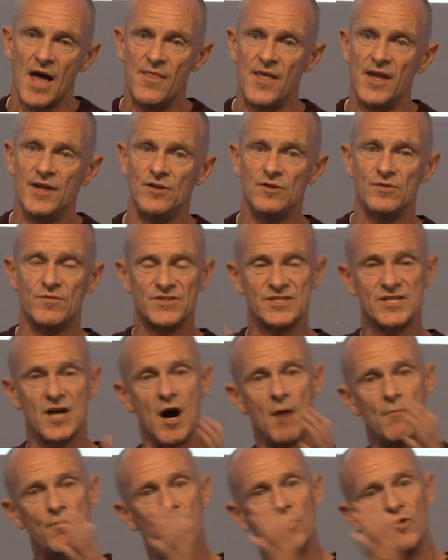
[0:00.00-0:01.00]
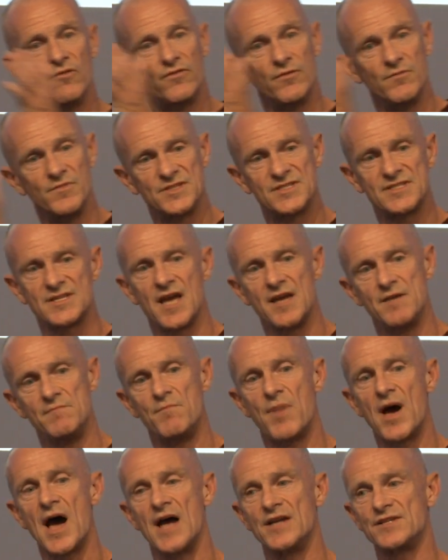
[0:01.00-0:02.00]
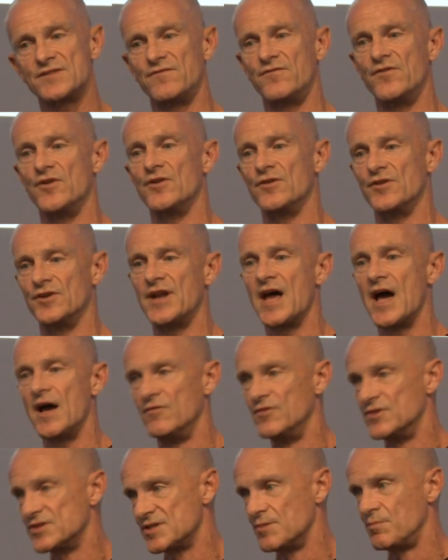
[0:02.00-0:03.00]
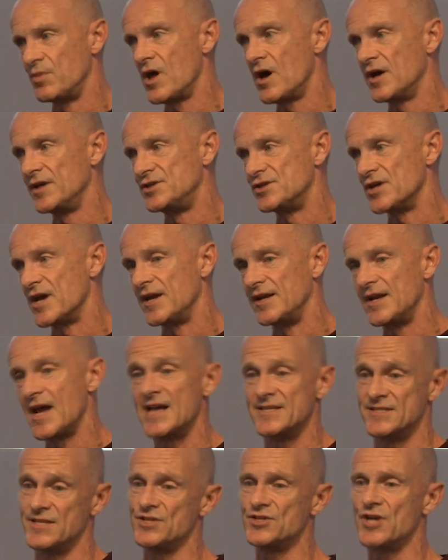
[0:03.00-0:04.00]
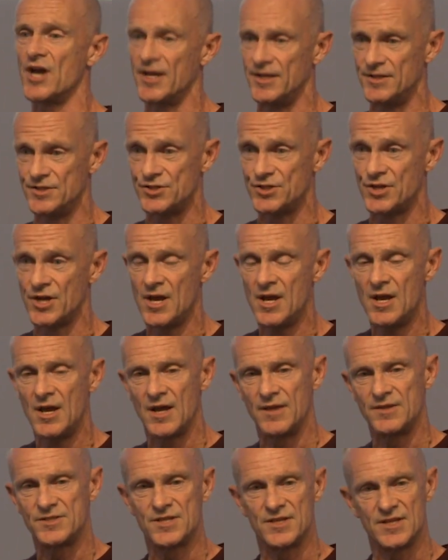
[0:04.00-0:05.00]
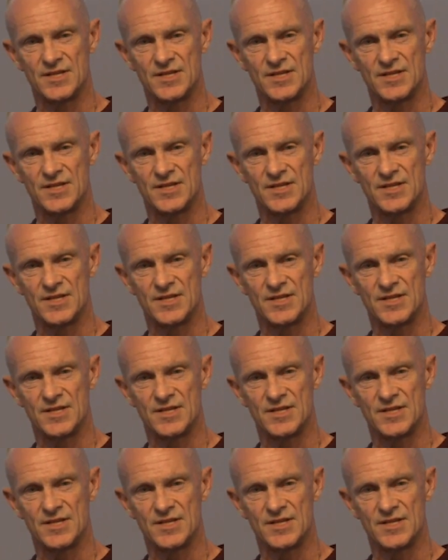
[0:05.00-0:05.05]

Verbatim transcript: and then you sample from the same batch further down the supply chain, has it changed? And